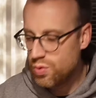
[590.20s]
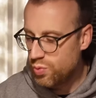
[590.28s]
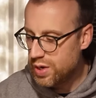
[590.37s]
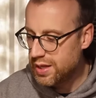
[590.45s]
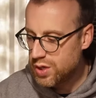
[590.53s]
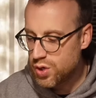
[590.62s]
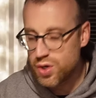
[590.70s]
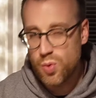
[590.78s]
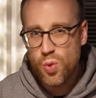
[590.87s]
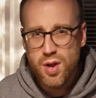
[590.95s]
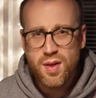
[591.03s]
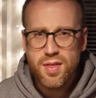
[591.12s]
Really good. And
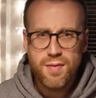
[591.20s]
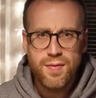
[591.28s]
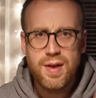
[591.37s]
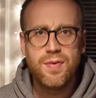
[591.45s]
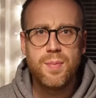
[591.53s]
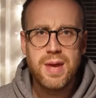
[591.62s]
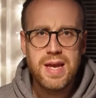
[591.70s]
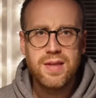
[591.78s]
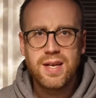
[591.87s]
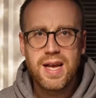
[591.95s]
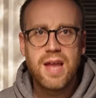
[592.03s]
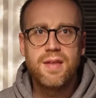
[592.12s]
what the thing for me and
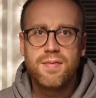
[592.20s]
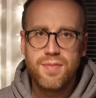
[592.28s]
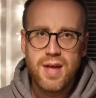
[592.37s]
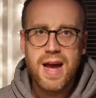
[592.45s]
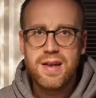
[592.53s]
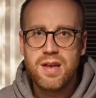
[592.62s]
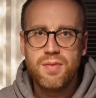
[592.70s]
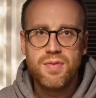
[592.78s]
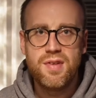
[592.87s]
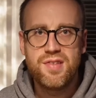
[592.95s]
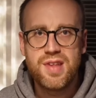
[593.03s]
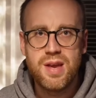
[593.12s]
the kind of idea of
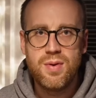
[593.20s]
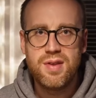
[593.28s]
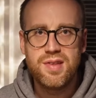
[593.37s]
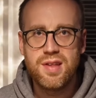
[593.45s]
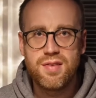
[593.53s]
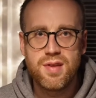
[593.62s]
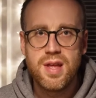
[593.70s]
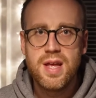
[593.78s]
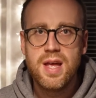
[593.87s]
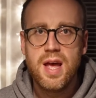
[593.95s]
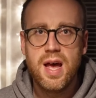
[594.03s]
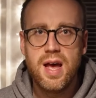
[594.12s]
this series is
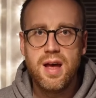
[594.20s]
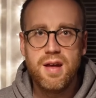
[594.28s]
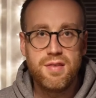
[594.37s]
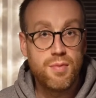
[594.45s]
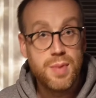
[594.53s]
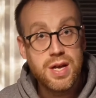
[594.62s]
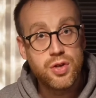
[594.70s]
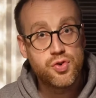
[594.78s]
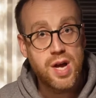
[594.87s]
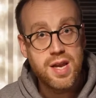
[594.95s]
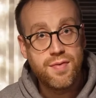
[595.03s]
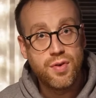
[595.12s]
for me to
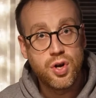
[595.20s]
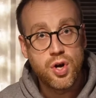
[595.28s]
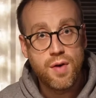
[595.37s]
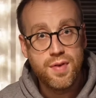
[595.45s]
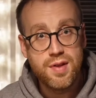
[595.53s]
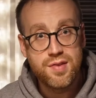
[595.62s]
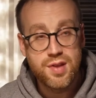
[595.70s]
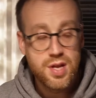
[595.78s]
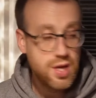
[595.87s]
try different coffees